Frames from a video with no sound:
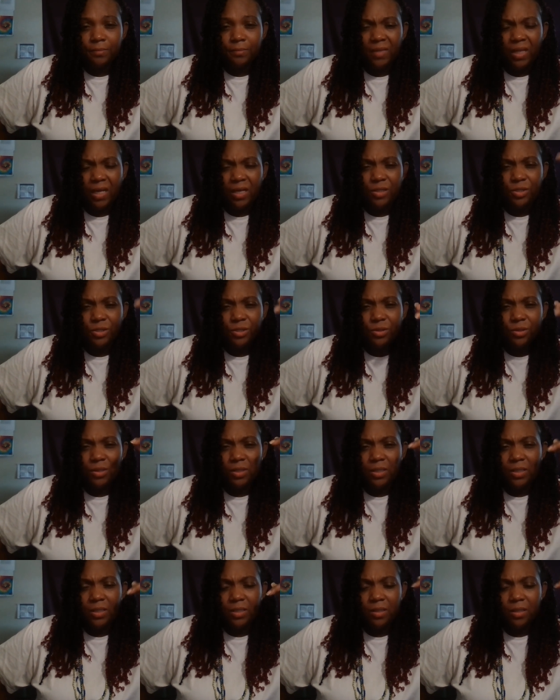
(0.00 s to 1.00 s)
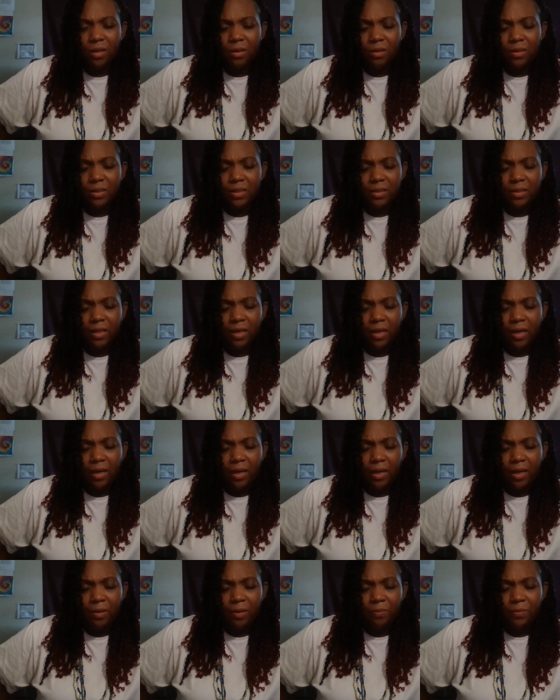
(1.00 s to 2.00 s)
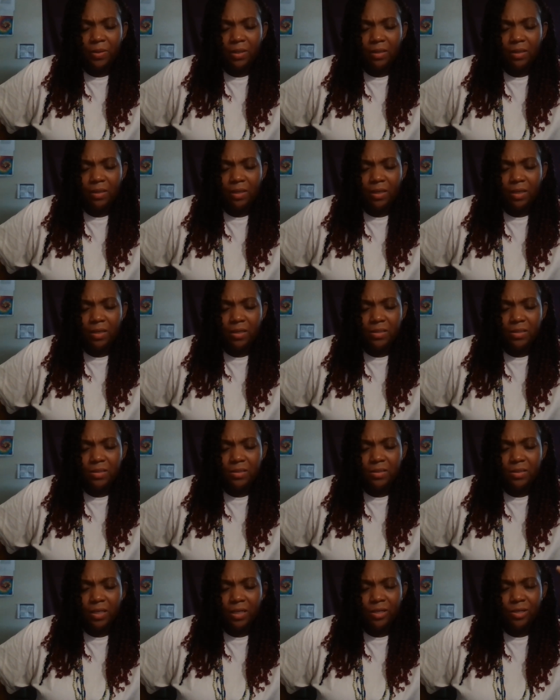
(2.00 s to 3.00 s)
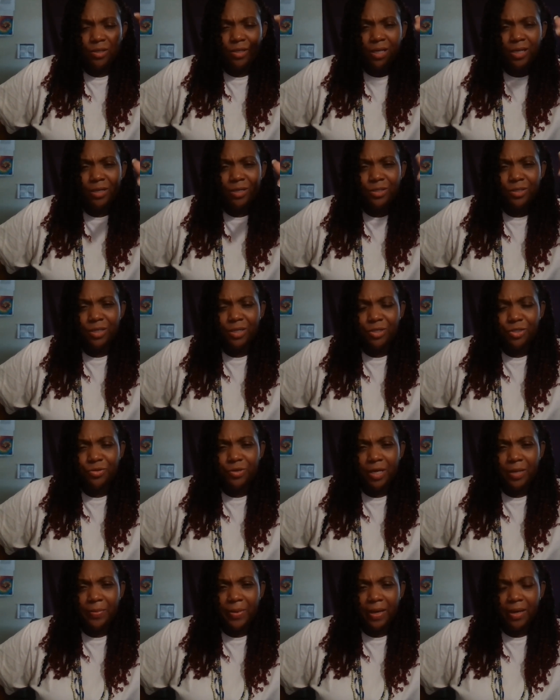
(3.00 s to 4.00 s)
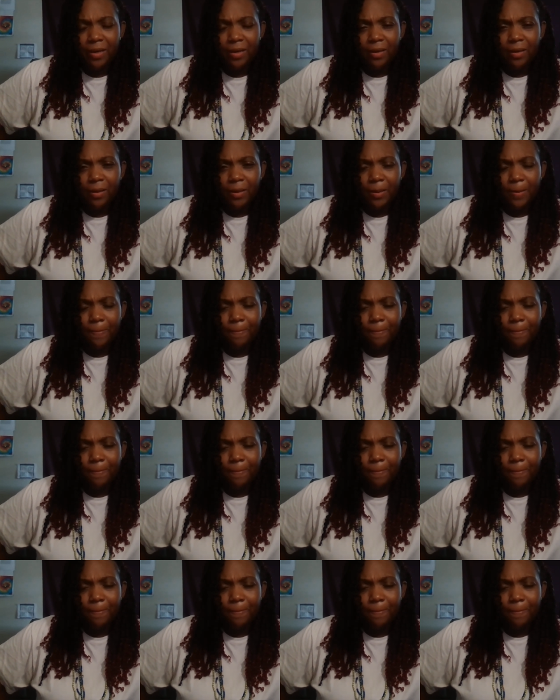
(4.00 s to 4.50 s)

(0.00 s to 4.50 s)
They surely thought that they had me in a in a in a trick bag.